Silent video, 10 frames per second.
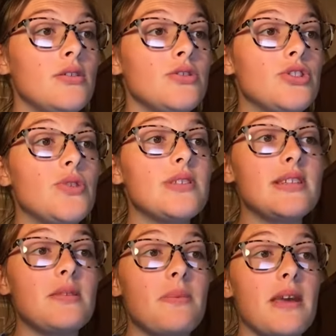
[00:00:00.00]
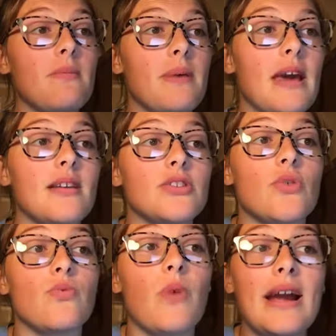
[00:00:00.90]
Choosing to be in band is the
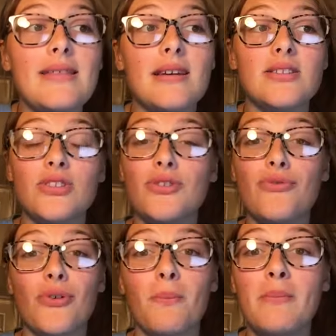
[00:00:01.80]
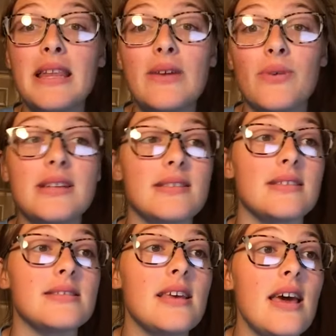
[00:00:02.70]
right thing to do for many
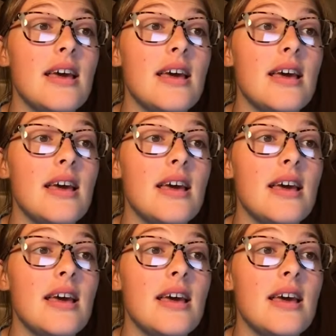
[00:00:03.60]
reasons,